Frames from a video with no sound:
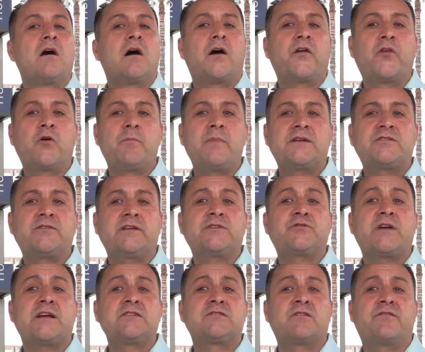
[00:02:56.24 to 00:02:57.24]
Although Metrolink
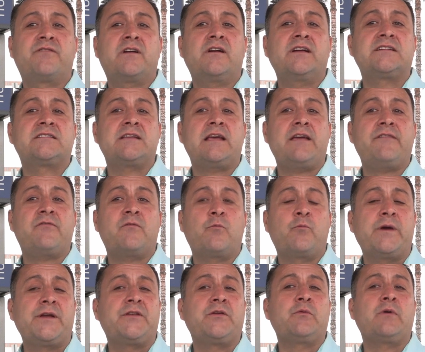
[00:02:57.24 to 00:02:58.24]
trains are very safe,
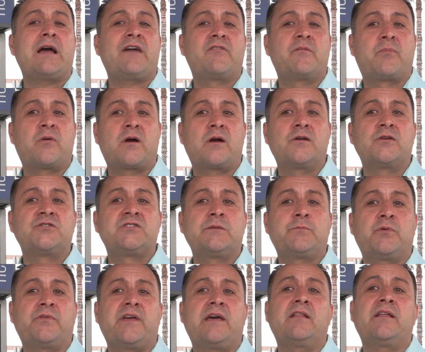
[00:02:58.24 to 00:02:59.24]
we do have a
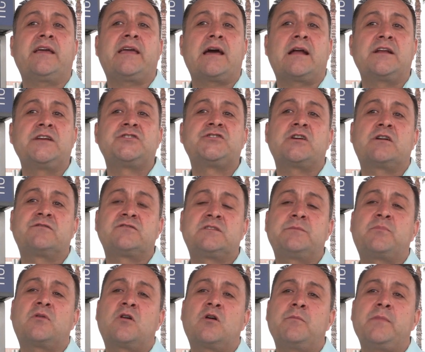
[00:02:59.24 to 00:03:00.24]
partnership with LA County Sheriff's
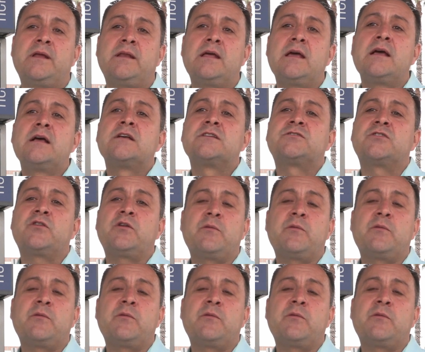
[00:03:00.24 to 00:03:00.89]
Department, so